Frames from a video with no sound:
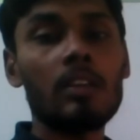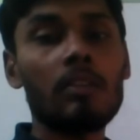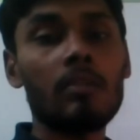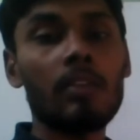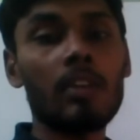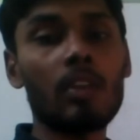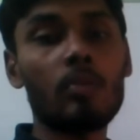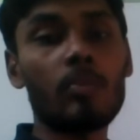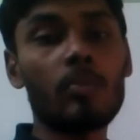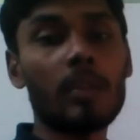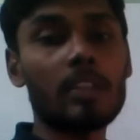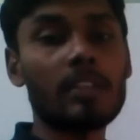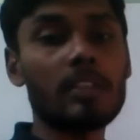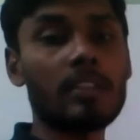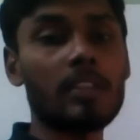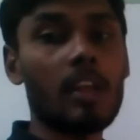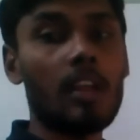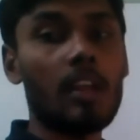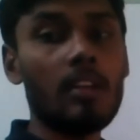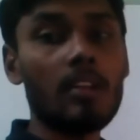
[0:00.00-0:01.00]
When you place
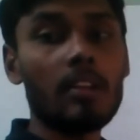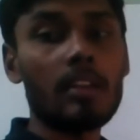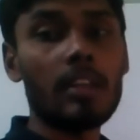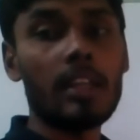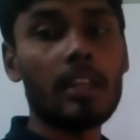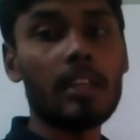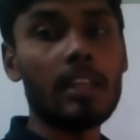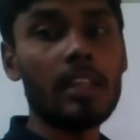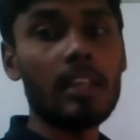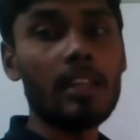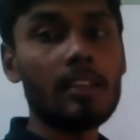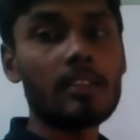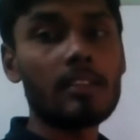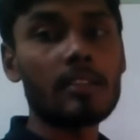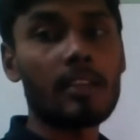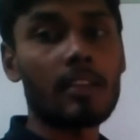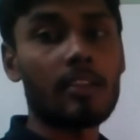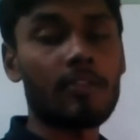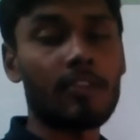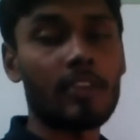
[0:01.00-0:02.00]
it on any
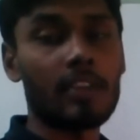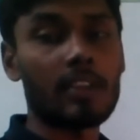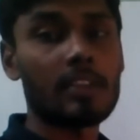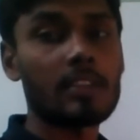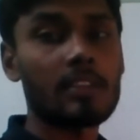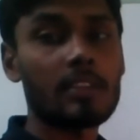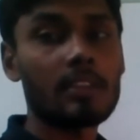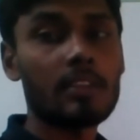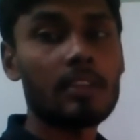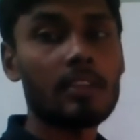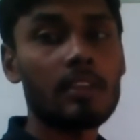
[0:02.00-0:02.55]
surface.